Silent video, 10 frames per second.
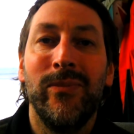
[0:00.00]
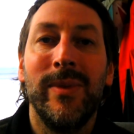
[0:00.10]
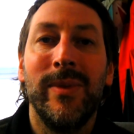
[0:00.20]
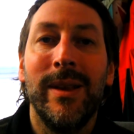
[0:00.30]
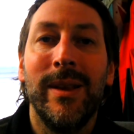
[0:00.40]

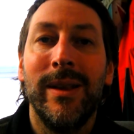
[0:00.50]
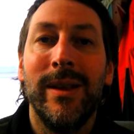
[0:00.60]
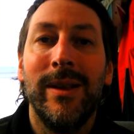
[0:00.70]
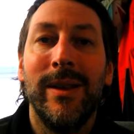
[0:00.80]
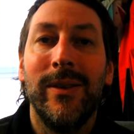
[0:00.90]

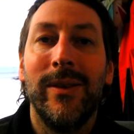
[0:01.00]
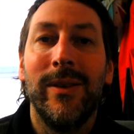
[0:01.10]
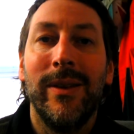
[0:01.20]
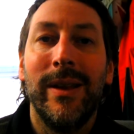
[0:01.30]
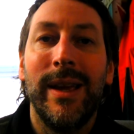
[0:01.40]

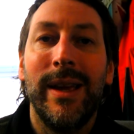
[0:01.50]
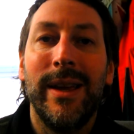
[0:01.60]
[no speech]